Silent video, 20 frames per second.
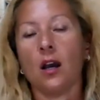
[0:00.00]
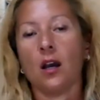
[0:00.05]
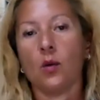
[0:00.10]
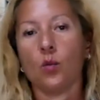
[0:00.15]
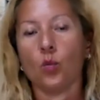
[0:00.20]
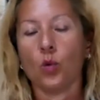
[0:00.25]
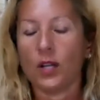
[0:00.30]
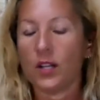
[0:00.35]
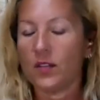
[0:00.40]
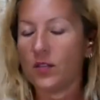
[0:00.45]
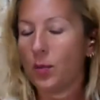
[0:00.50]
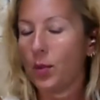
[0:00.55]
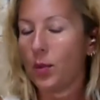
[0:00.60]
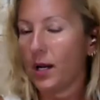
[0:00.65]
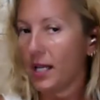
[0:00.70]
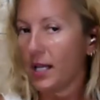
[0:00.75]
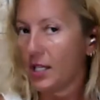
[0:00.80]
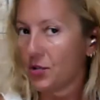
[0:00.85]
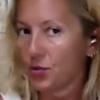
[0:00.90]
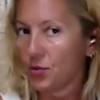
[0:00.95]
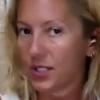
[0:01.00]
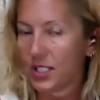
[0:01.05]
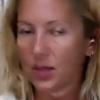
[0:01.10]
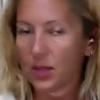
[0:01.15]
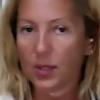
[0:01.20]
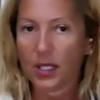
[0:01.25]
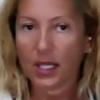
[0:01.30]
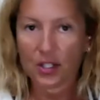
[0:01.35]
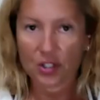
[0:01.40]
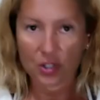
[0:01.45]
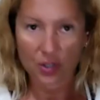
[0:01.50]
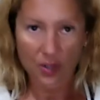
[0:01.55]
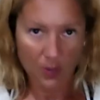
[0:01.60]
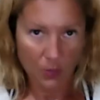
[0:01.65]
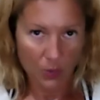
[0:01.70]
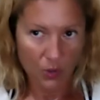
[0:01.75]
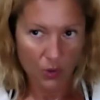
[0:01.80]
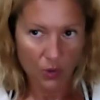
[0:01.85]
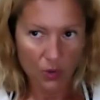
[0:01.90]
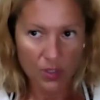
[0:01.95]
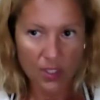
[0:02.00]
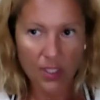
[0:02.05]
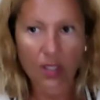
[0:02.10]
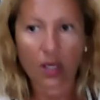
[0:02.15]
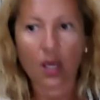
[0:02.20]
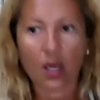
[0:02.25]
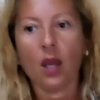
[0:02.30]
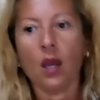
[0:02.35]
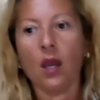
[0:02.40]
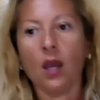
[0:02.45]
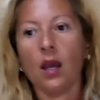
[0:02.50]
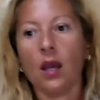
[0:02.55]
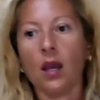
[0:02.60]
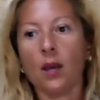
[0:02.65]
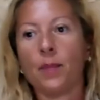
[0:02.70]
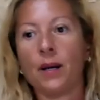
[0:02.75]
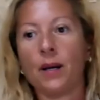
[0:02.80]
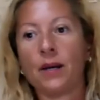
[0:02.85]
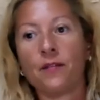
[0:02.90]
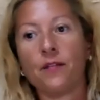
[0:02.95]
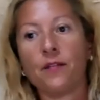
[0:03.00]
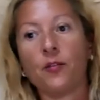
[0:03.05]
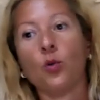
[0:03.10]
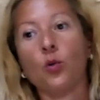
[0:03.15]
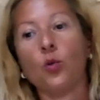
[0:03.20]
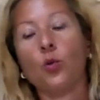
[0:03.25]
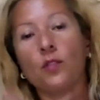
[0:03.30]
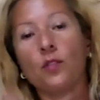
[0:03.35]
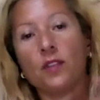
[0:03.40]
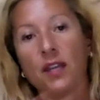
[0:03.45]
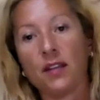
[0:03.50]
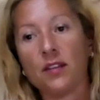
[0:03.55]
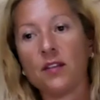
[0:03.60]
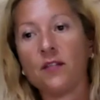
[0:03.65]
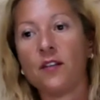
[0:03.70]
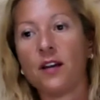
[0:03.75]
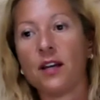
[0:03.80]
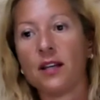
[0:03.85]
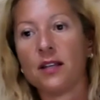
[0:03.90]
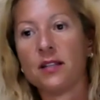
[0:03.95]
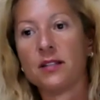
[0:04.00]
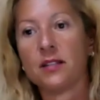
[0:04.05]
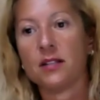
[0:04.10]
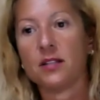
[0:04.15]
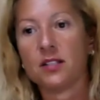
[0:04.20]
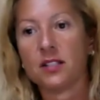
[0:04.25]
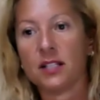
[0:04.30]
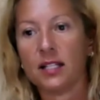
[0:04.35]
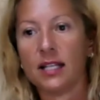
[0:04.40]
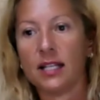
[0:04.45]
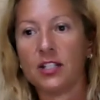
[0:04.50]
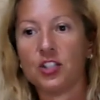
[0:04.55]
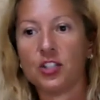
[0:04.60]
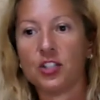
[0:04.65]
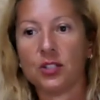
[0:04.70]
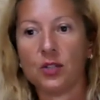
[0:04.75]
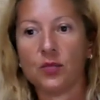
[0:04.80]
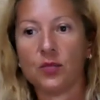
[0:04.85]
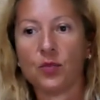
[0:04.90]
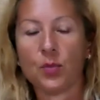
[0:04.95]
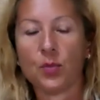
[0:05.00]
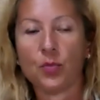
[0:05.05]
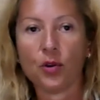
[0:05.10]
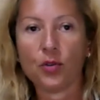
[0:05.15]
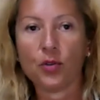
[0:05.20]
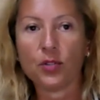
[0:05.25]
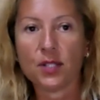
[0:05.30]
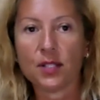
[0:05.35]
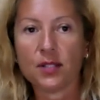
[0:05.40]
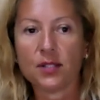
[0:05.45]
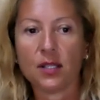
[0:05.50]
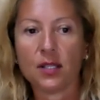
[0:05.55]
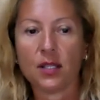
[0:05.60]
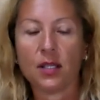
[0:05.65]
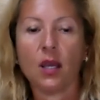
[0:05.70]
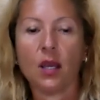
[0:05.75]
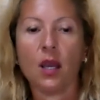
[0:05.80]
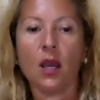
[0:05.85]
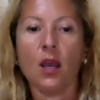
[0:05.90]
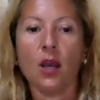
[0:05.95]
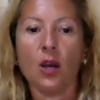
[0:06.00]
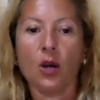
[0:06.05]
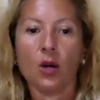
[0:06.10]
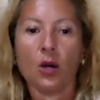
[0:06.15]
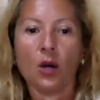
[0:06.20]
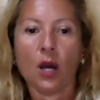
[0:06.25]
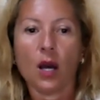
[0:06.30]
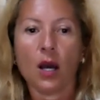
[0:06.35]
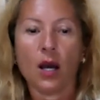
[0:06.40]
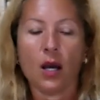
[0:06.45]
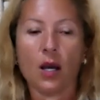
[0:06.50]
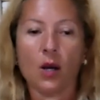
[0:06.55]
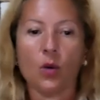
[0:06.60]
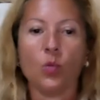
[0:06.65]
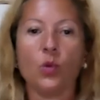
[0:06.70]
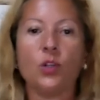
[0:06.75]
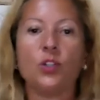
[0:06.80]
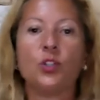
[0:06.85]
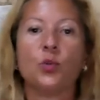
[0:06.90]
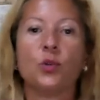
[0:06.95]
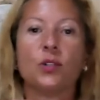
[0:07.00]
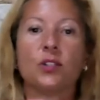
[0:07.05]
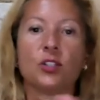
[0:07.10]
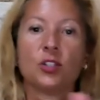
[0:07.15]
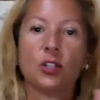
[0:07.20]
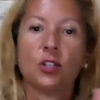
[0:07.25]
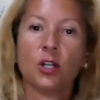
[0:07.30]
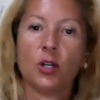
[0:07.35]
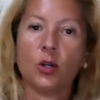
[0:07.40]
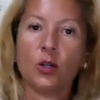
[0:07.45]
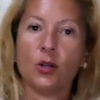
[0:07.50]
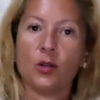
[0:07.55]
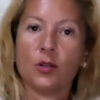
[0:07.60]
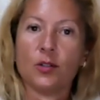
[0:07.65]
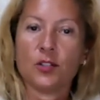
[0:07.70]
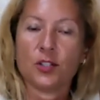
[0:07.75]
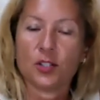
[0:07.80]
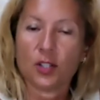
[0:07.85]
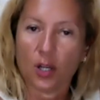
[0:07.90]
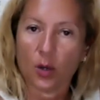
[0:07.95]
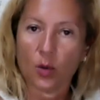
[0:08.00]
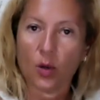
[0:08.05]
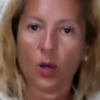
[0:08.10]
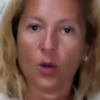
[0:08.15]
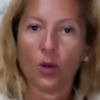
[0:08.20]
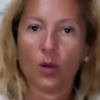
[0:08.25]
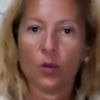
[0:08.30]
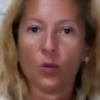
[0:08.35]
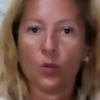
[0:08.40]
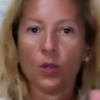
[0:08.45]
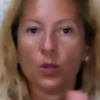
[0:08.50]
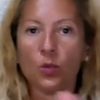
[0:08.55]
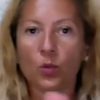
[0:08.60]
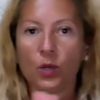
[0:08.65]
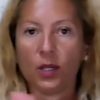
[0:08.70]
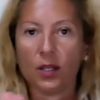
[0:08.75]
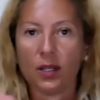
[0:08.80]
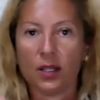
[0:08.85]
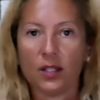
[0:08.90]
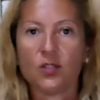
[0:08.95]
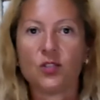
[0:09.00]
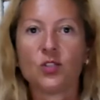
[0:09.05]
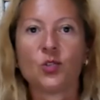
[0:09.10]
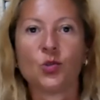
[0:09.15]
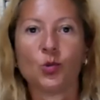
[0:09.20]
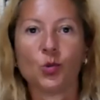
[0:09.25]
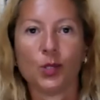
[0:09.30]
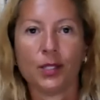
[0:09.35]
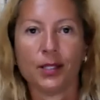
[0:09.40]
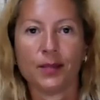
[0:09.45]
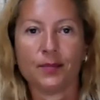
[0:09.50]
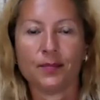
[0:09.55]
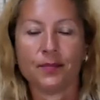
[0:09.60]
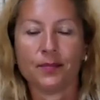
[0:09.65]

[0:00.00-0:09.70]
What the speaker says: whatever bilateral stimulation that we're using, but for the other phase, installation and reprocessing, we do it slower when we're installing.